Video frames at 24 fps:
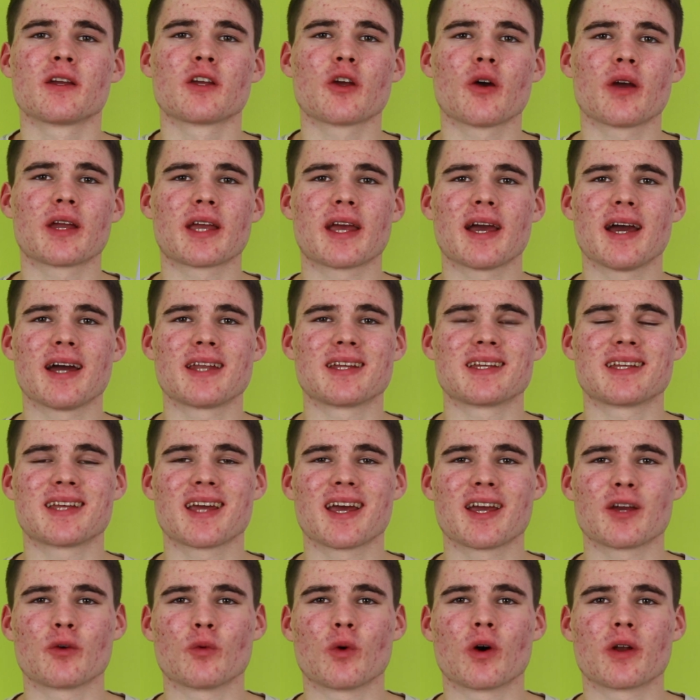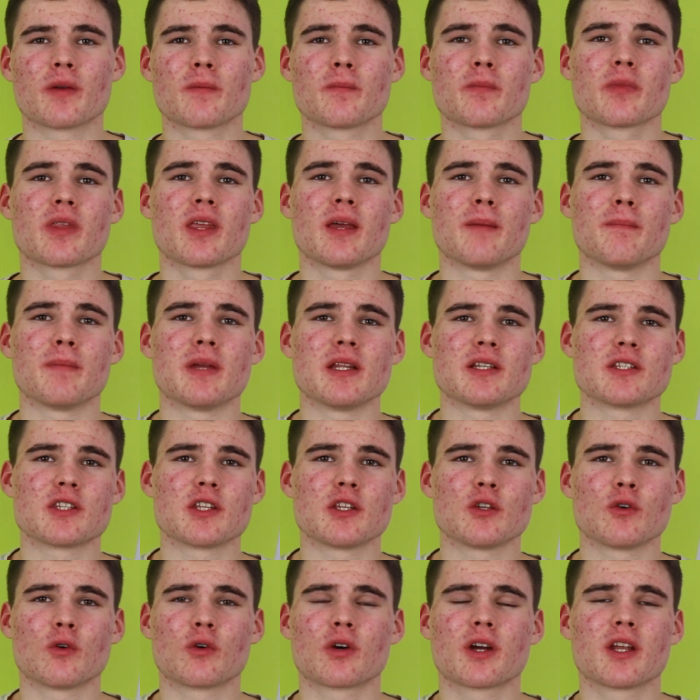going ahead and getting one means
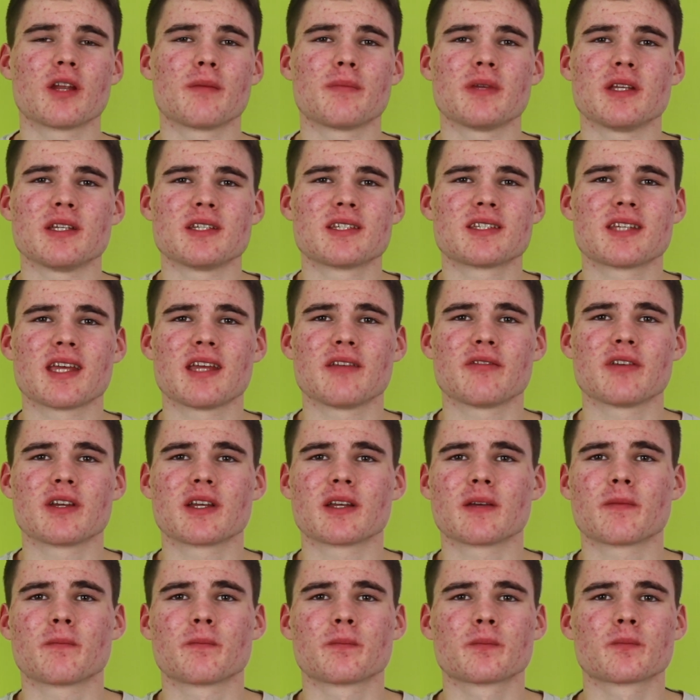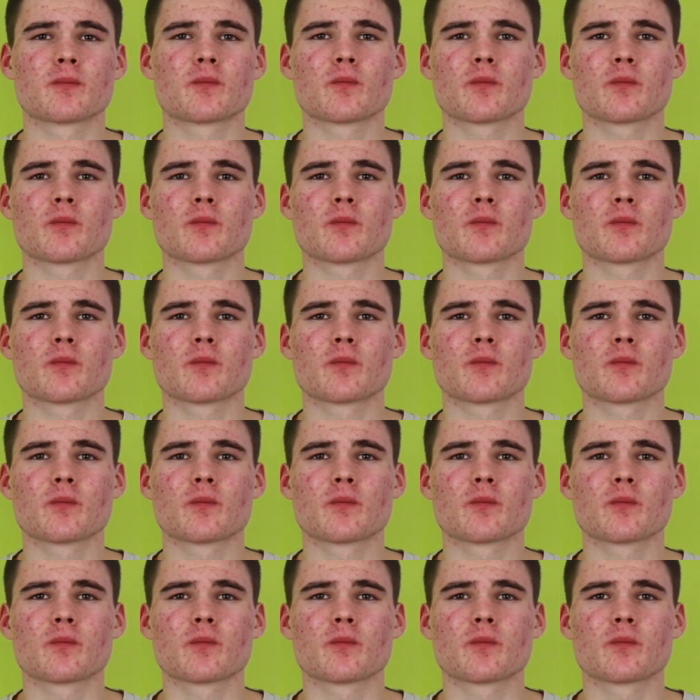that you're going to be saving